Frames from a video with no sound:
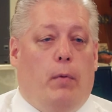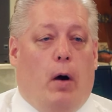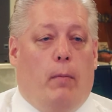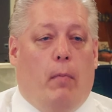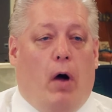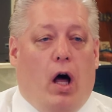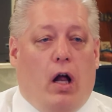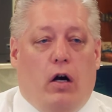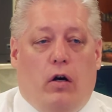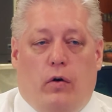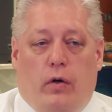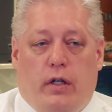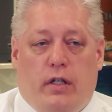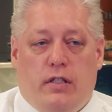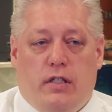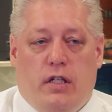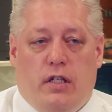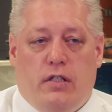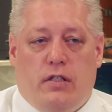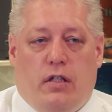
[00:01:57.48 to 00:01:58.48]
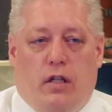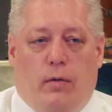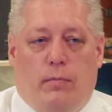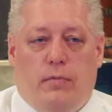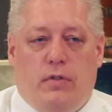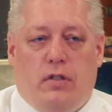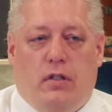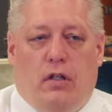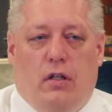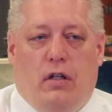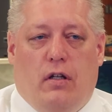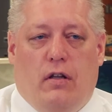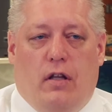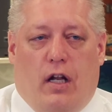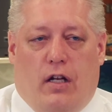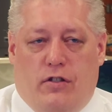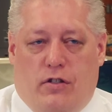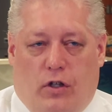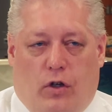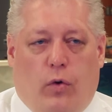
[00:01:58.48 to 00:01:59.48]
our monitoring systems
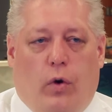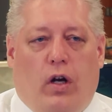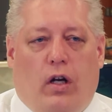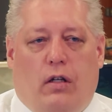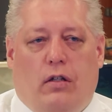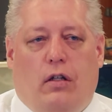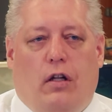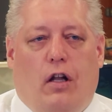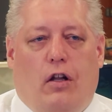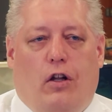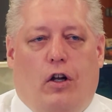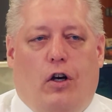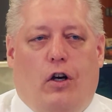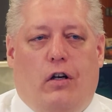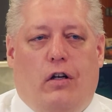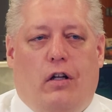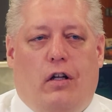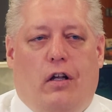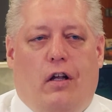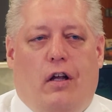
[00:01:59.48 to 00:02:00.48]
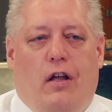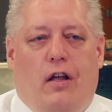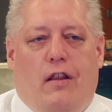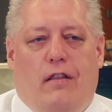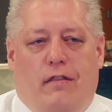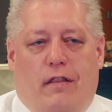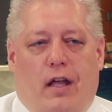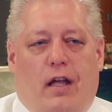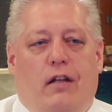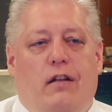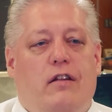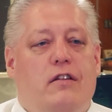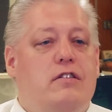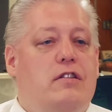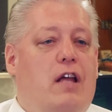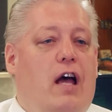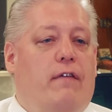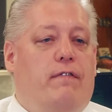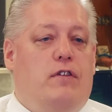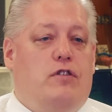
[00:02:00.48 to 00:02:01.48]
that is a critical alert. Then the
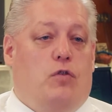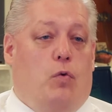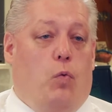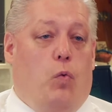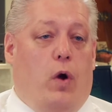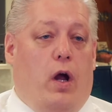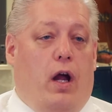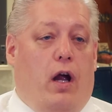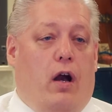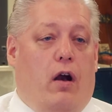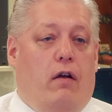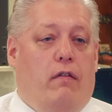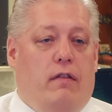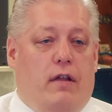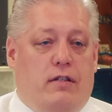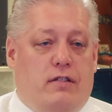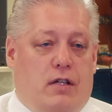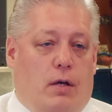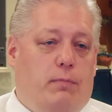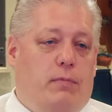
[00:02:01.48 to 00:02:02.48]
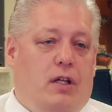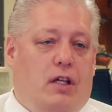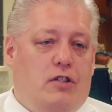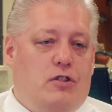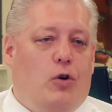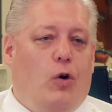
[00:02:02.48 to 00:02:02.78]
staff is aware that something is